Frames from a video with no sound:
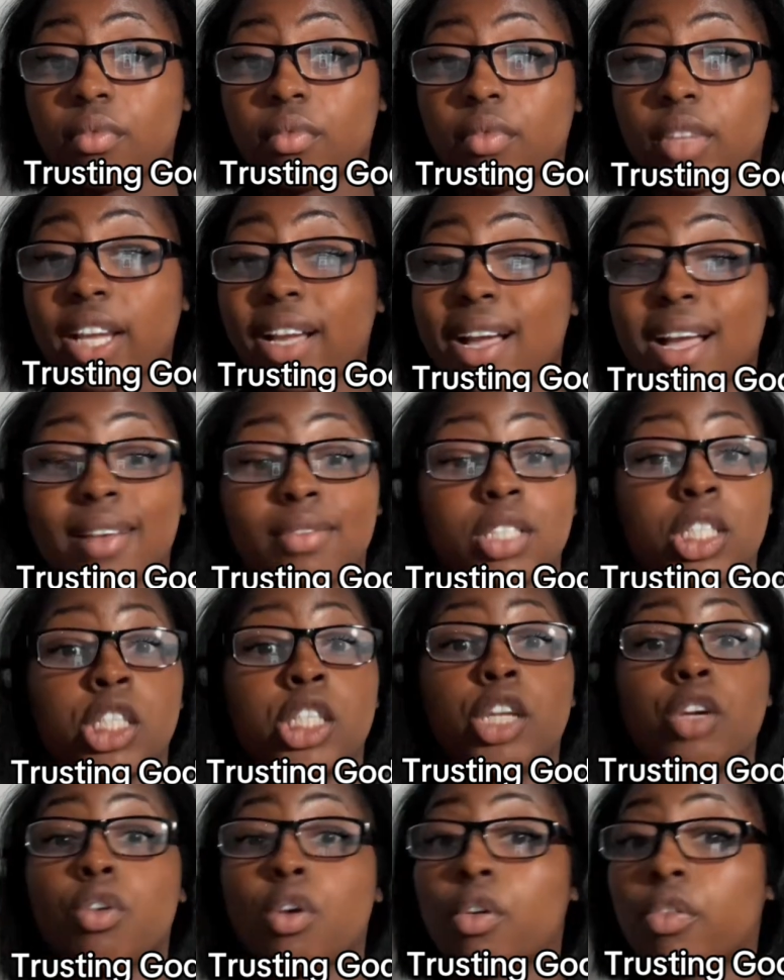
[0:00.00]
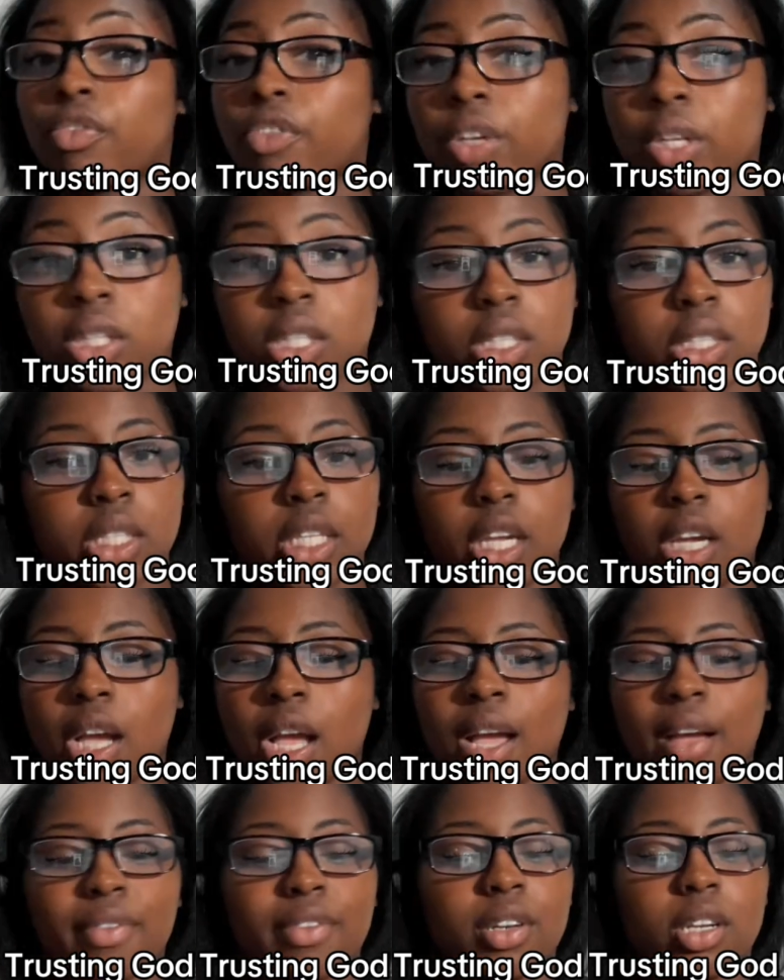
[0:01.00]
They could have zero feelings. They could
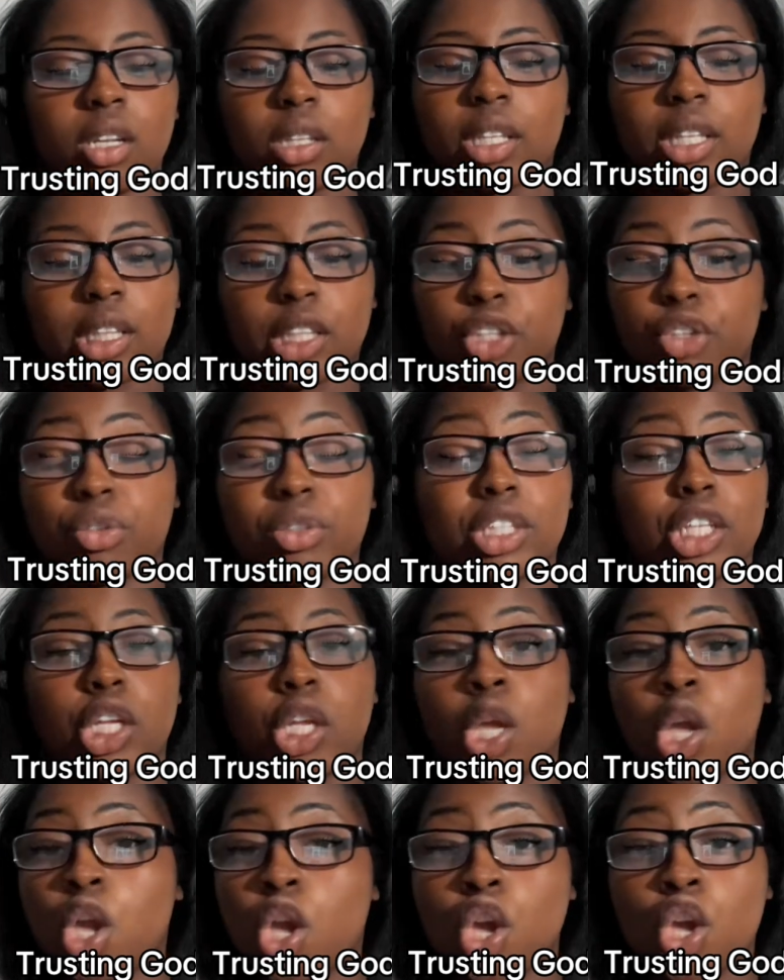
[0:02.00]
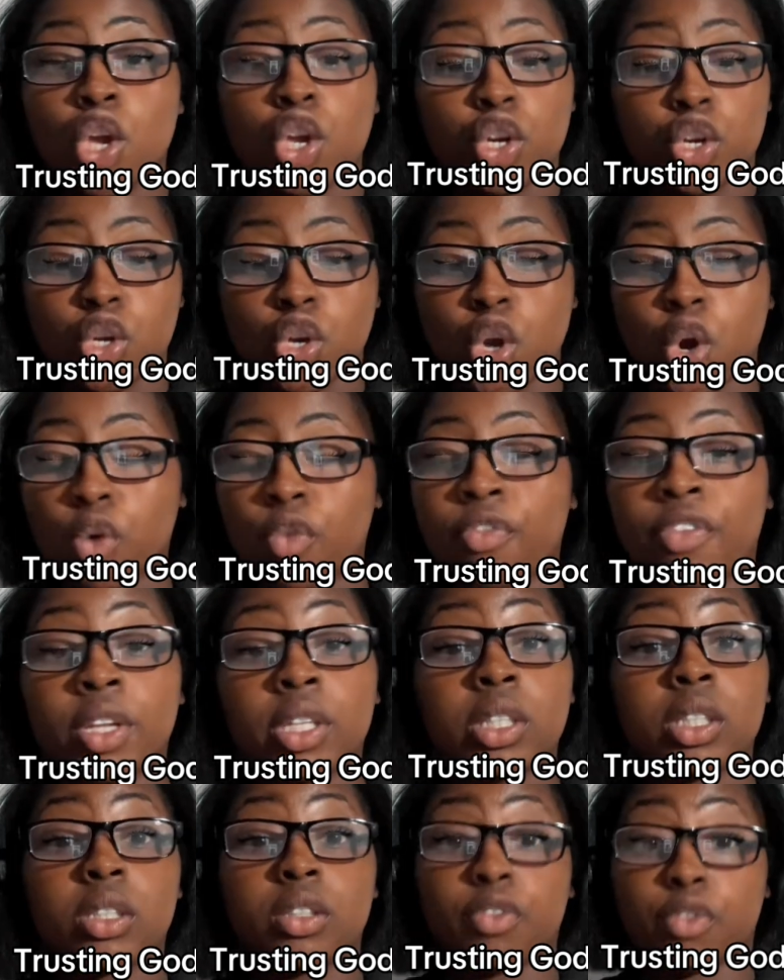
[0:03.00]
have like, literally no
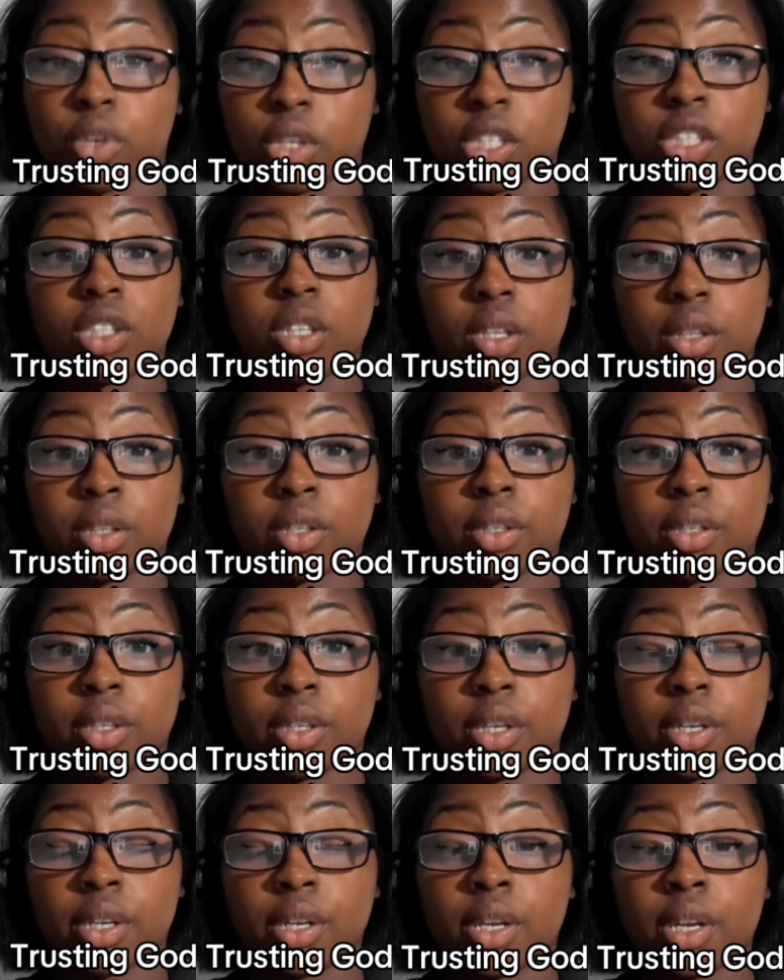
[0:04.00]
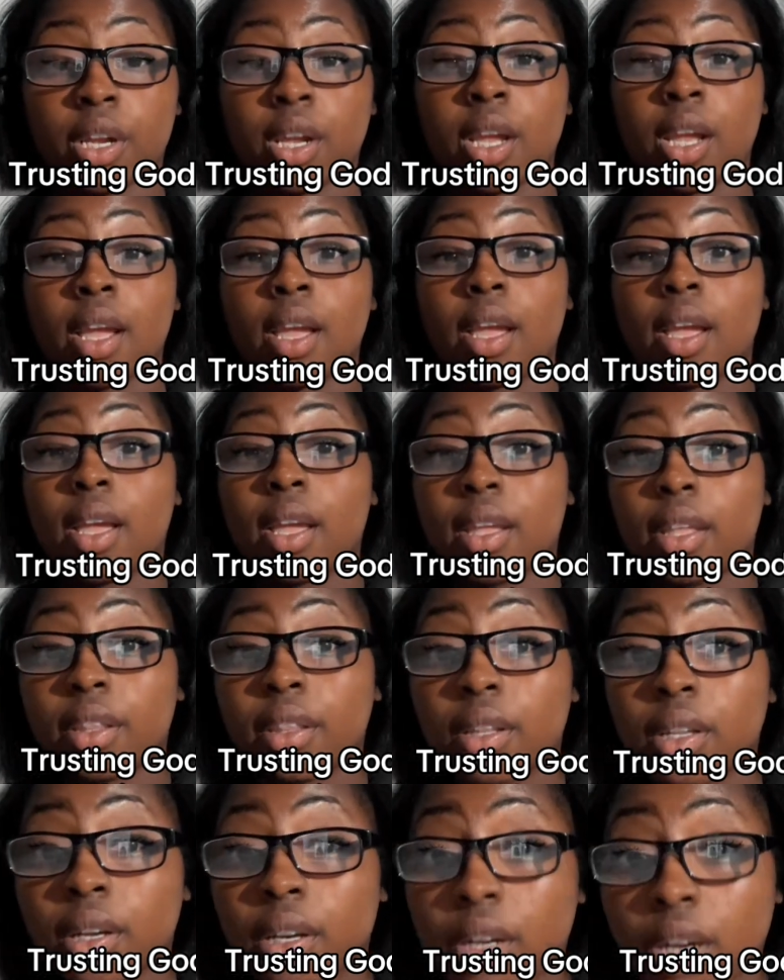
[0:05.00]
feelings for each other.
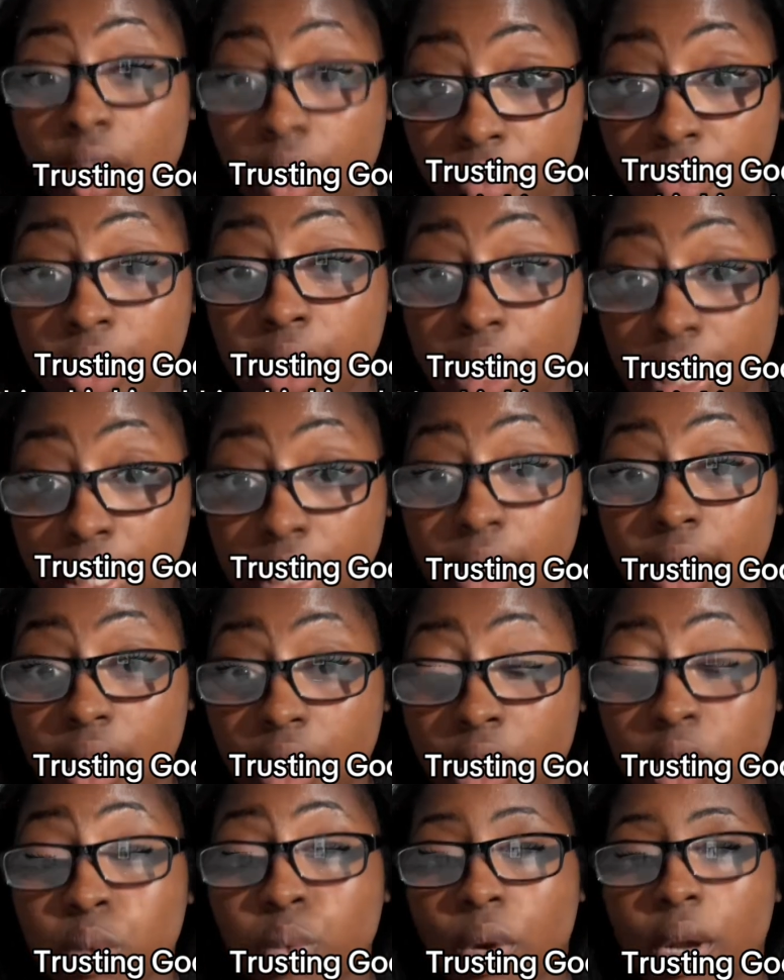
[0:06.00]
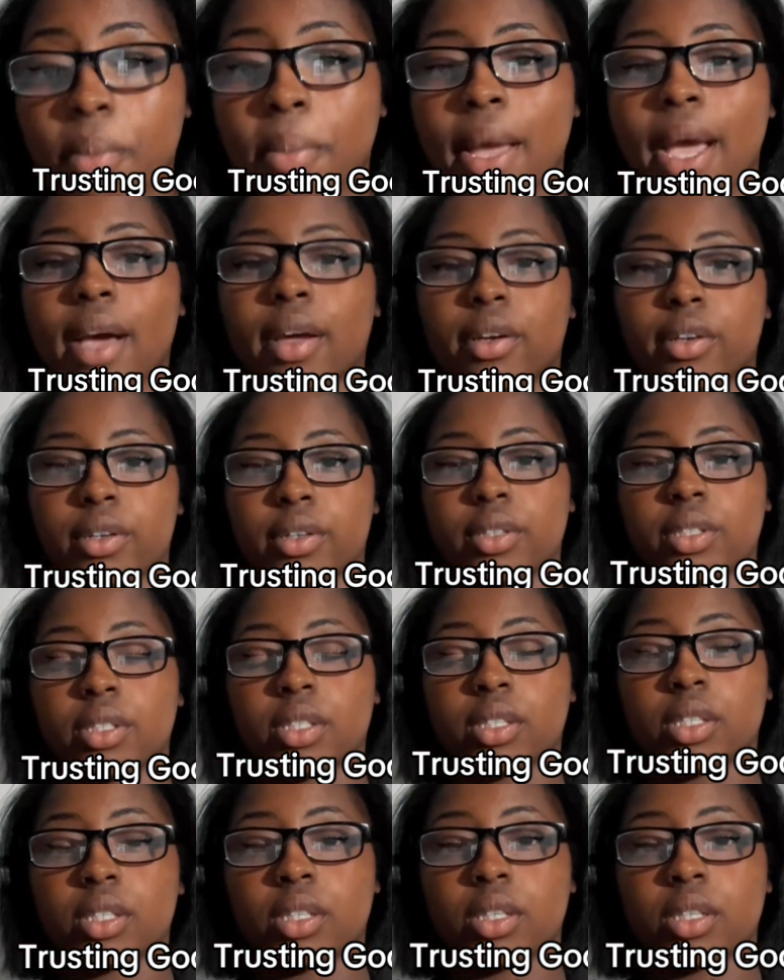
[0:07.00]
Covenant is what matters.